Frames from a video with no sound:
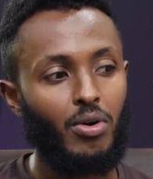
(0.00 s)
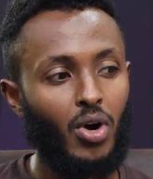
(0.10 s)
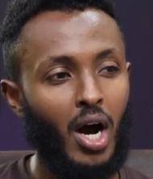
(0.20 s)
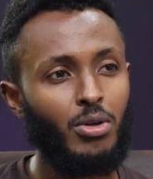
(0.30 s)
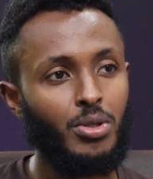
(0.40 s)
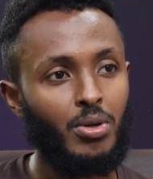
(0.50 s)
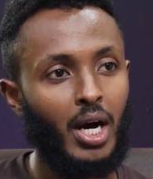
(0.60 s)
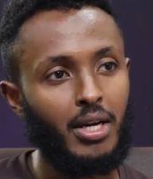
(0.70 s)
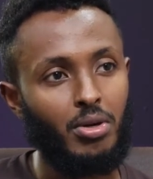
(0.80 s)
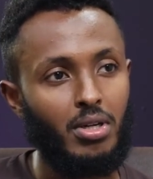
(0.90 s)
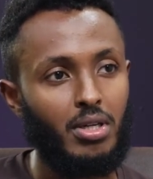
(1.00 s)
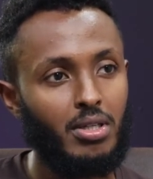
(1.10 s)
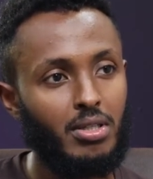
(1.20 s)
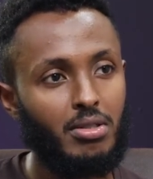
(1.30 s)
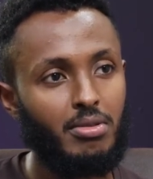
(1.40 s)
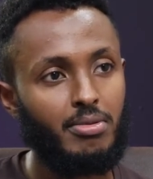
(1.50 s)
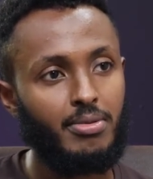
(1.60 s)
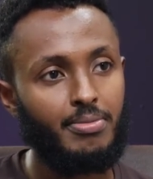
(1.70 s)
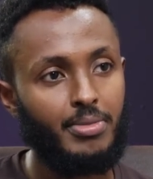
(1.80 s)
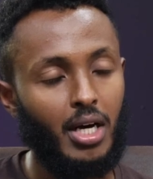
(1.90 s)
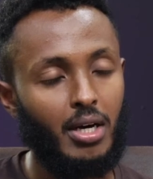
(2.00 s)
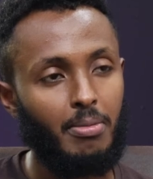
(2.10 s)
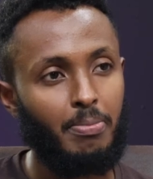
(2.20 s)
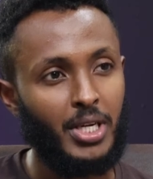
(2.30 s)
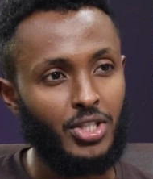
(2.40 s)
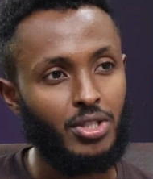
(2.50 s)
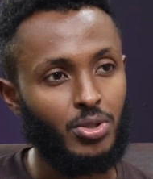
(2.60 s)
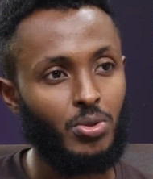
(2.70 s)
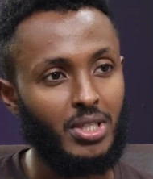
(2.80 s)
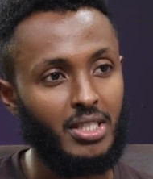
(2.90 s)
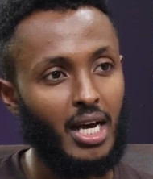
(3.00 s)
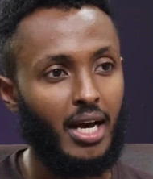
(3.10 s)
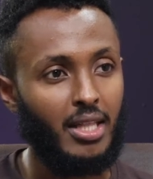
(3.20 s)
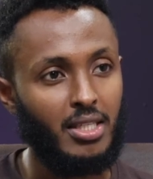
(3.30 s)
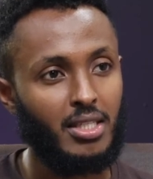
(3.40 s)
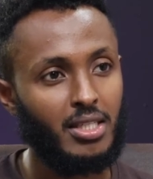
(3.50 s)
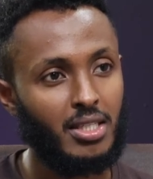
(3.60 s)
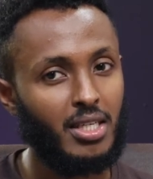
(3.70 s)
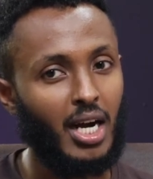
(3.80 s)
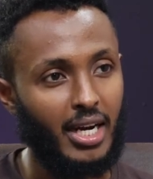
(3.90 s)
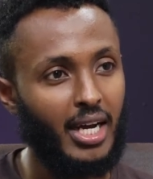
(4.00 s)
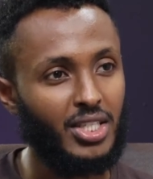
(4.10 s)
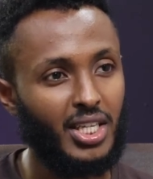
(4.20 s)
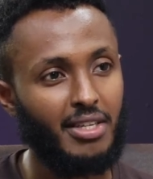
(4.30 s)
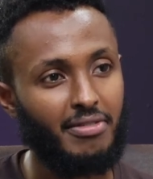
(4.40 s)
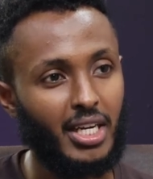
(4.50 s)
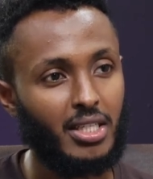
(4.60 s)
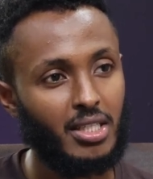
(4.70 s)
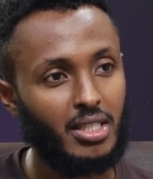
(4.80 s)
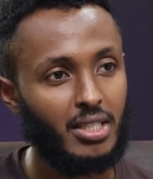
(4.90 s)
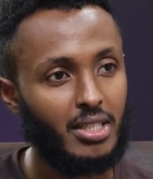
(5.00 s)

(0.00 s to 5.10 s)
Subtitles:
How do you handle patients who desire this Kardashian effect?